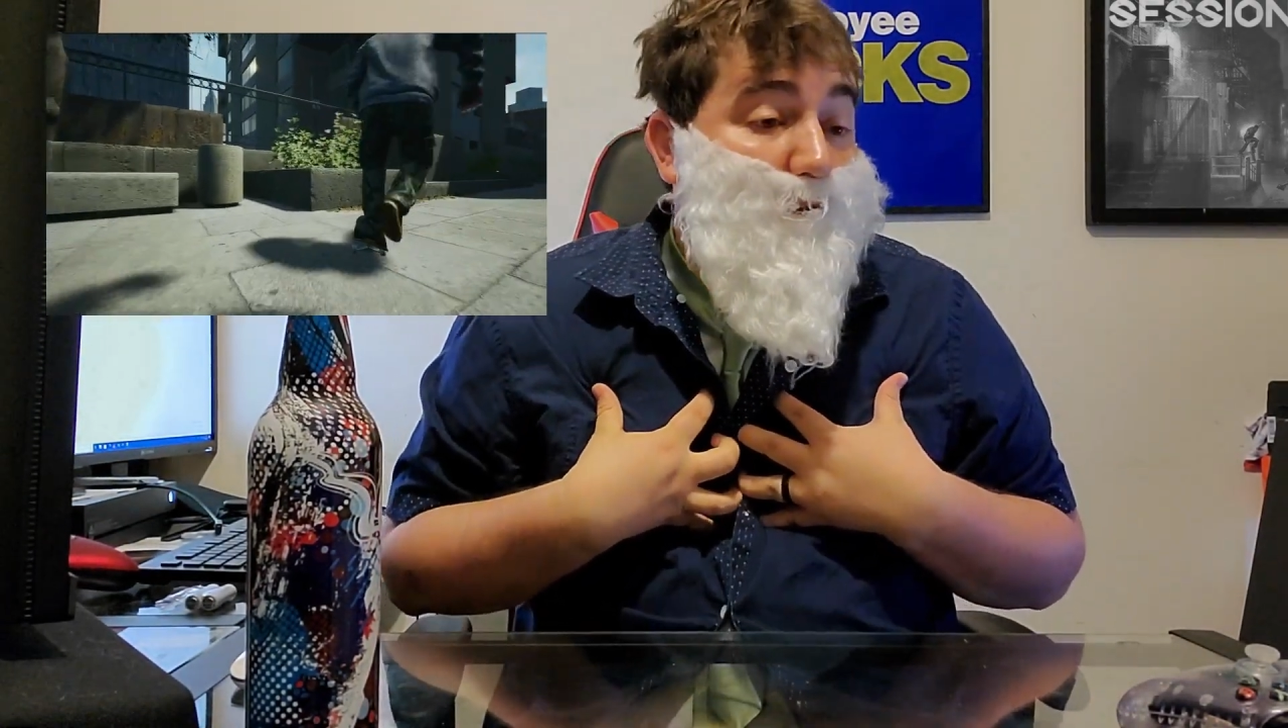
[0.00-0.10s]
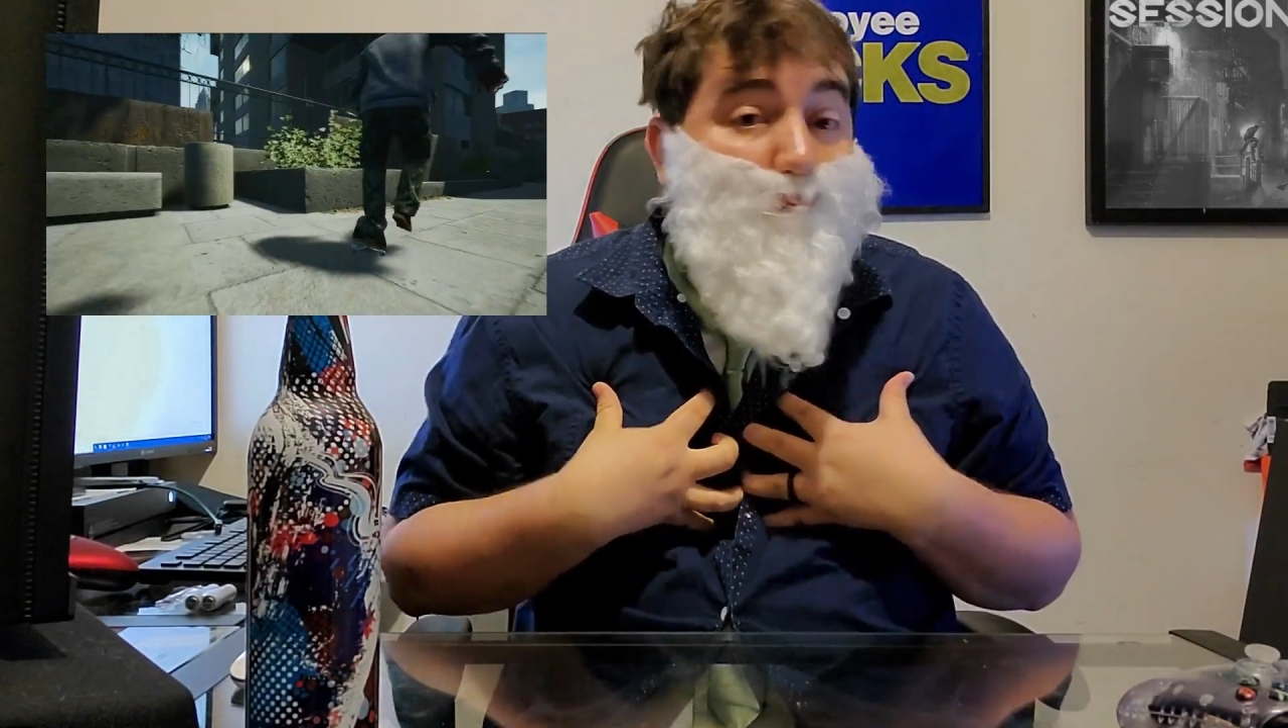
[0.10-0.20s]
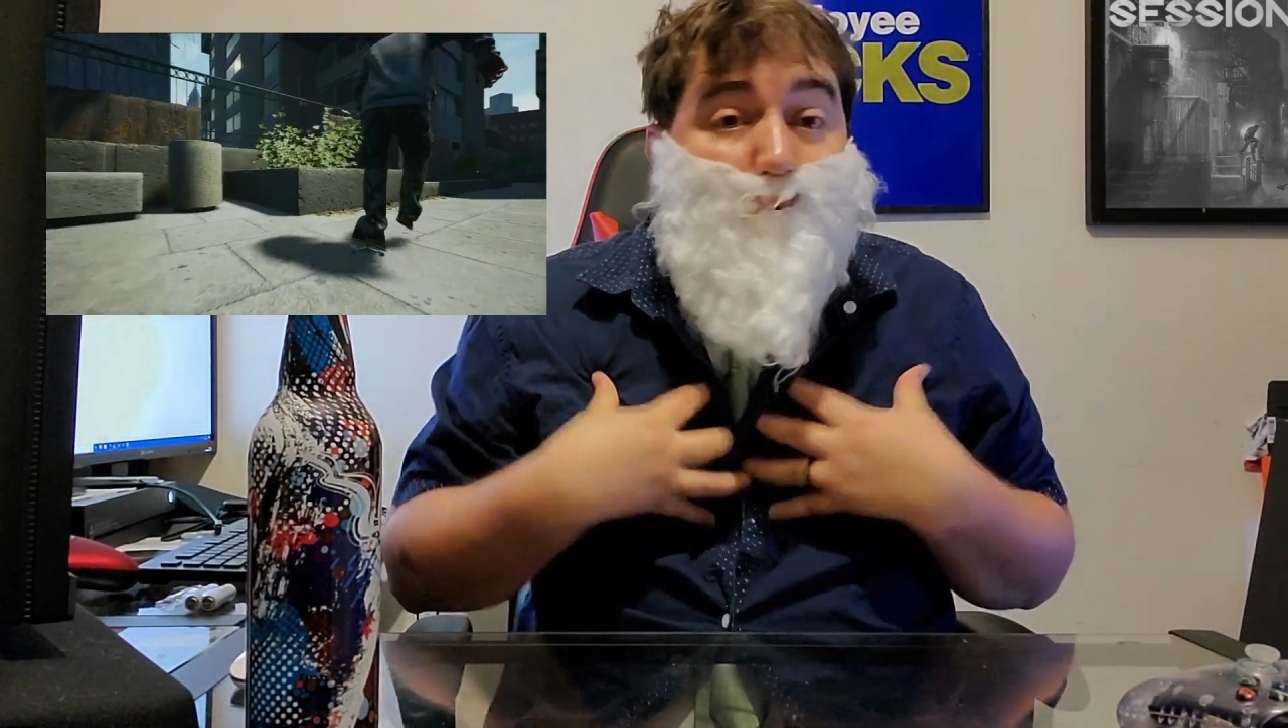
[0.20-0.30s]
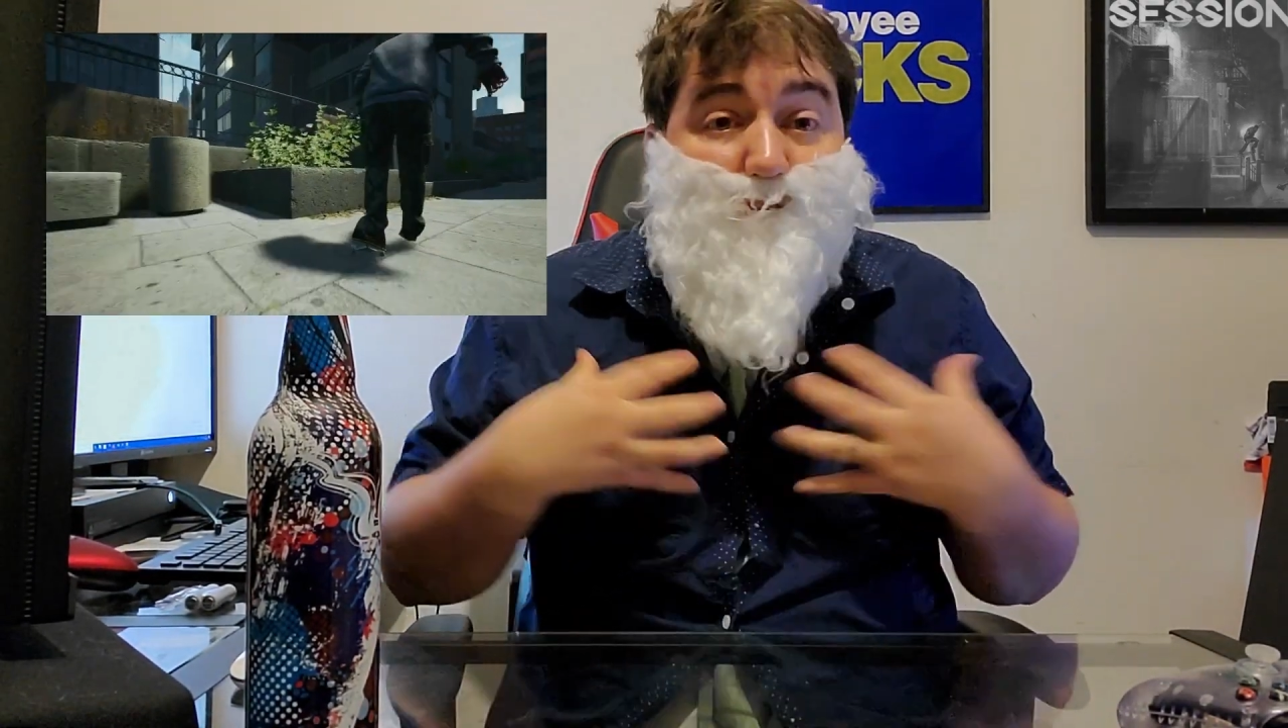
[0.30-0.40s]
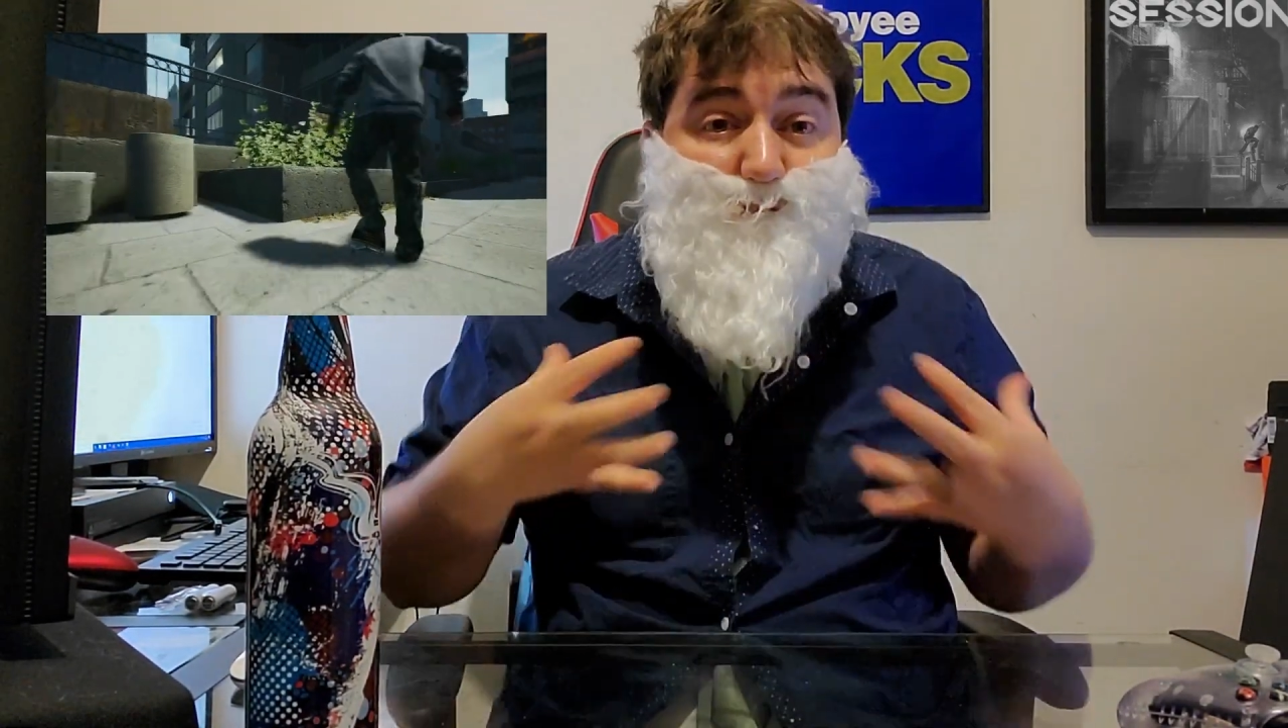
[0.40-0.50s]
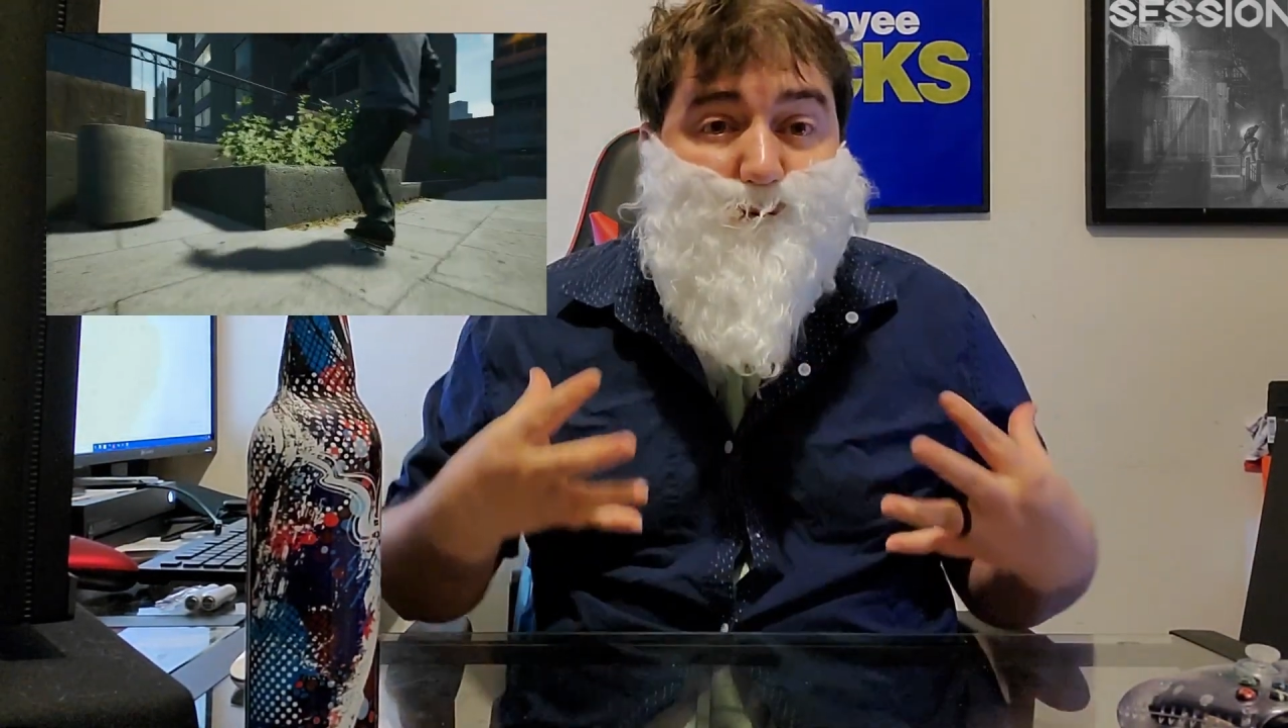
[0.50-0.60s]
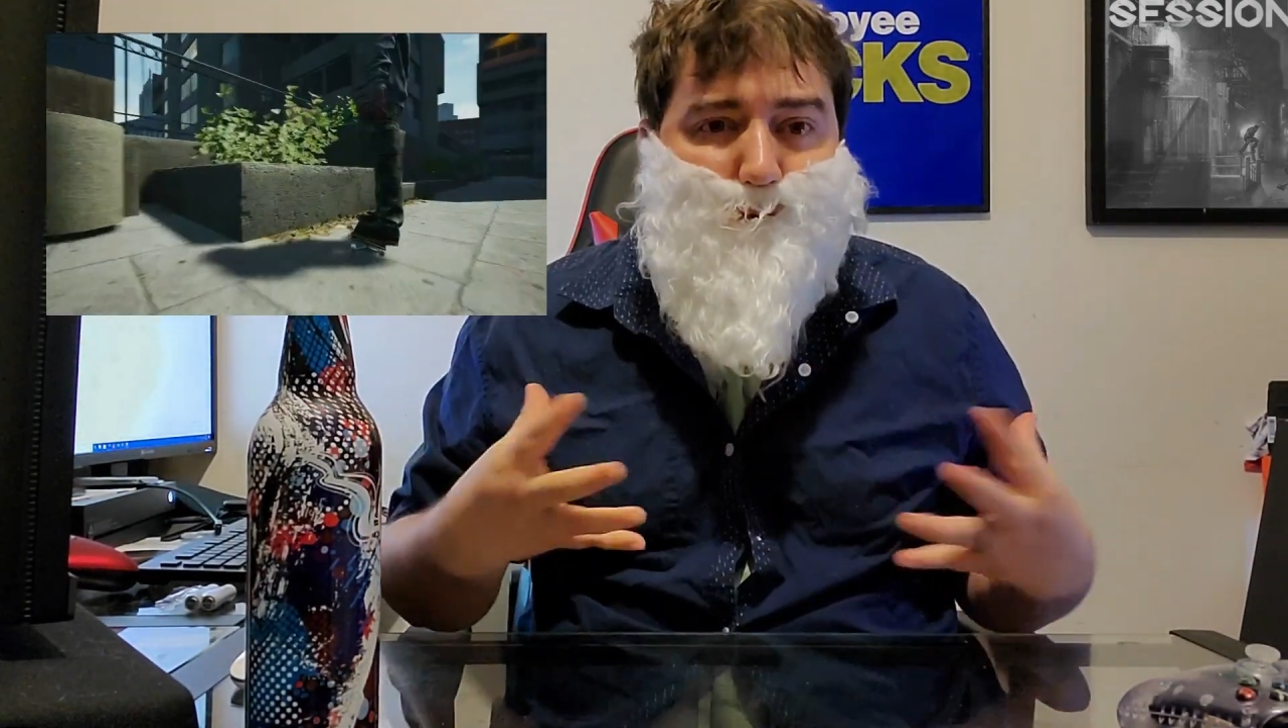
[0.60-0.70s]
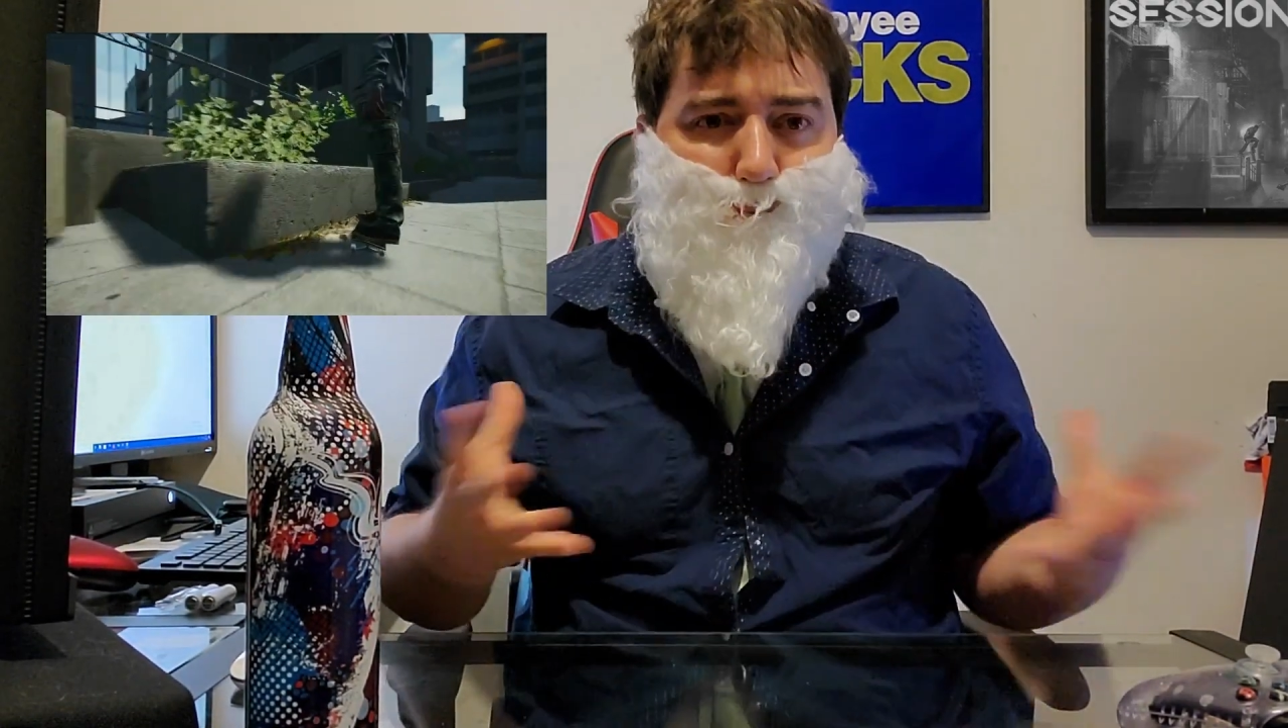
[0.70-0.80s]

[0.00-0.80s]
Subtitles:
question and